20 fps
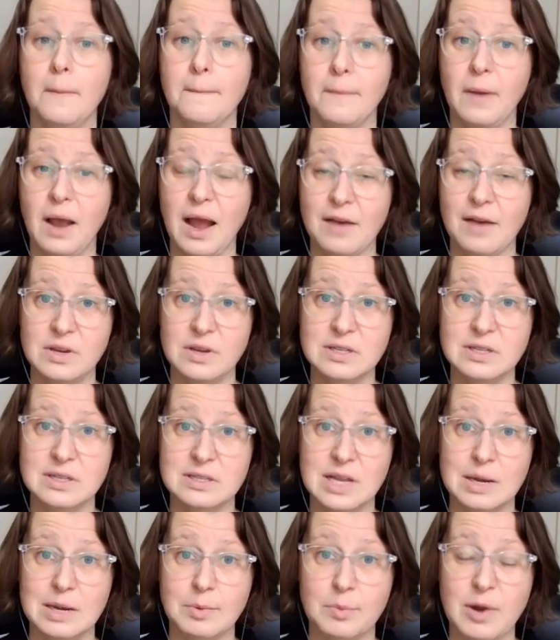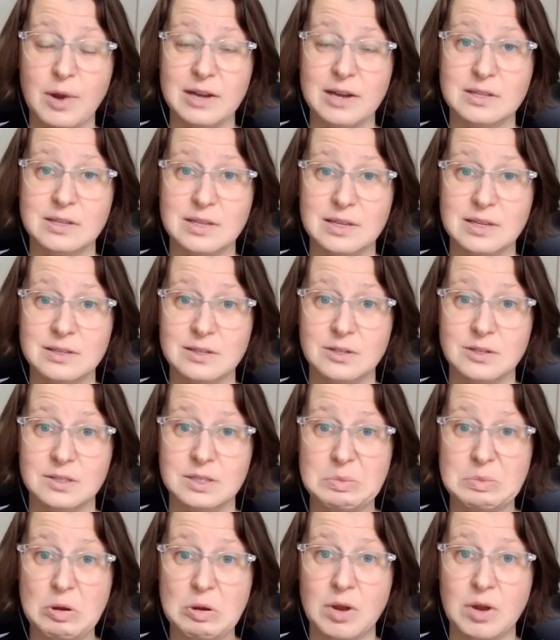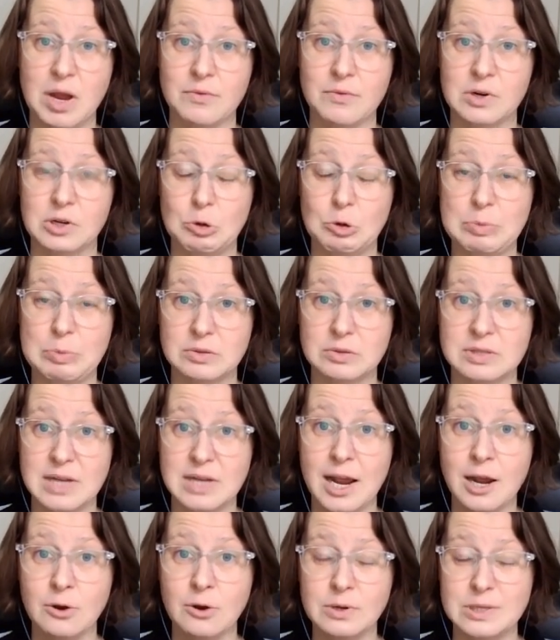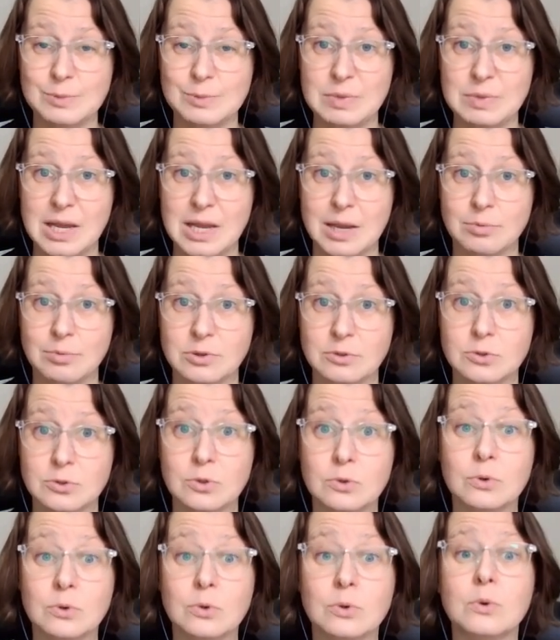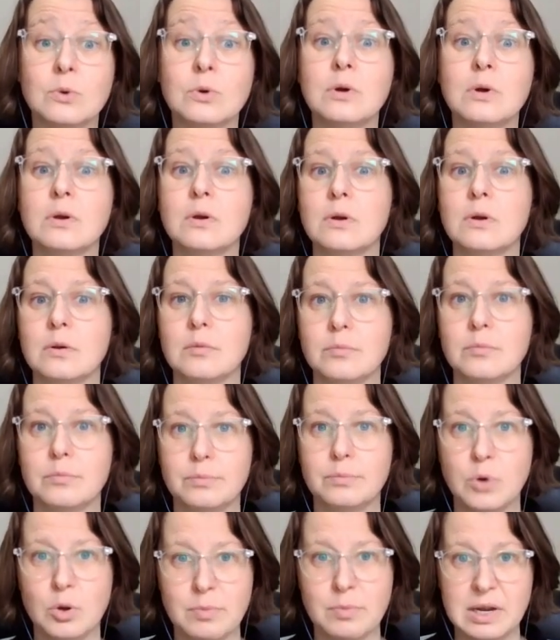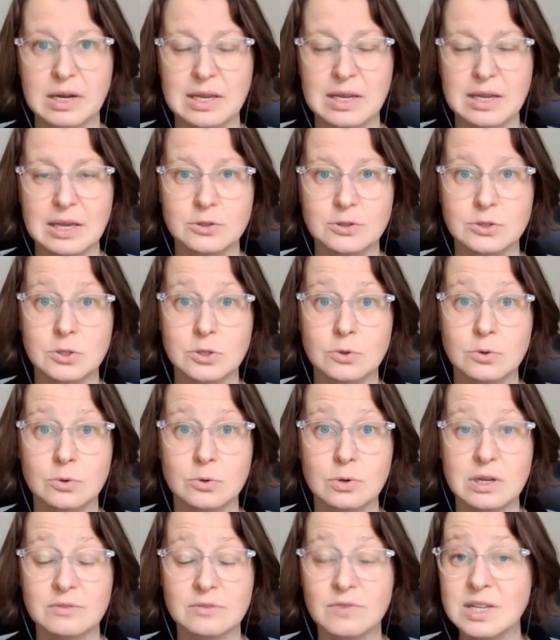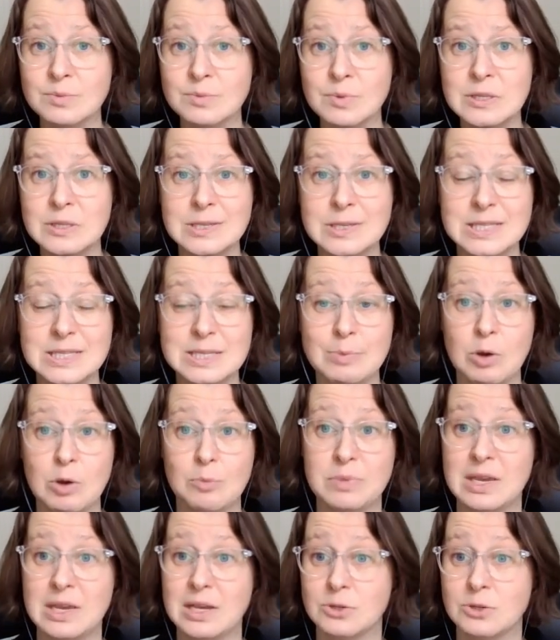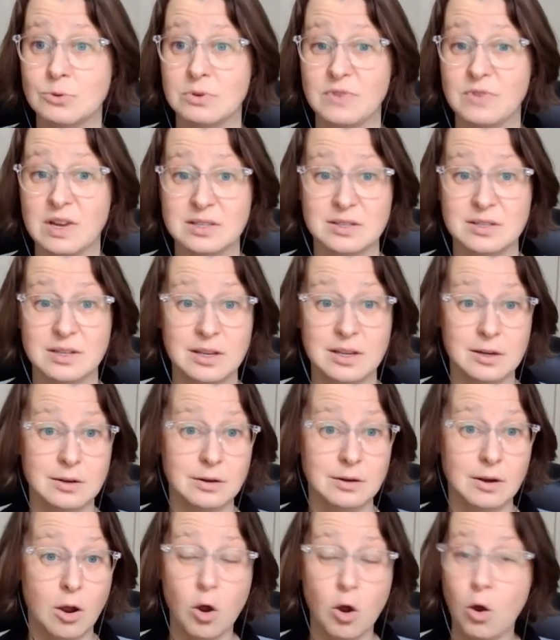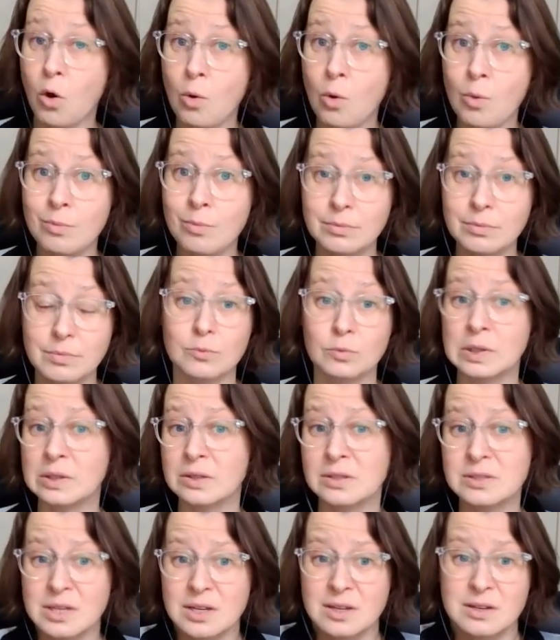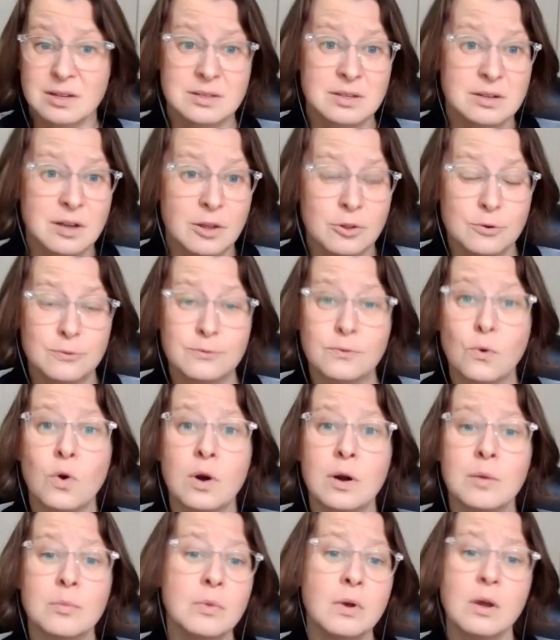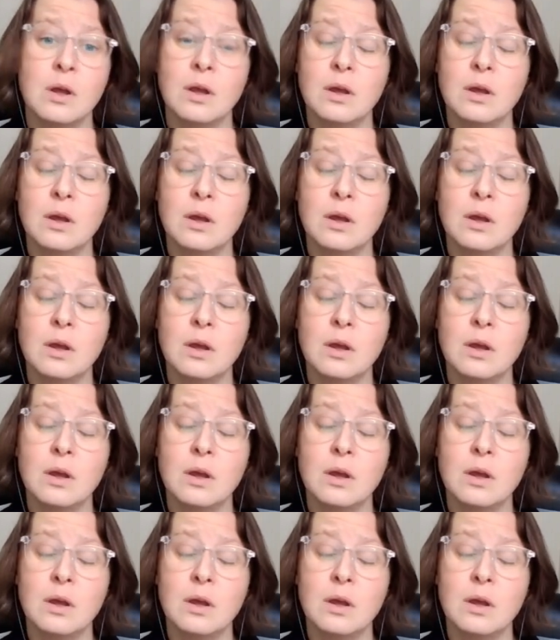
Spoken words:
having a sustainable practice isn't just about covering your bills now. It's being able to put money into investments. It's about being to invest in a home. Real estate is another form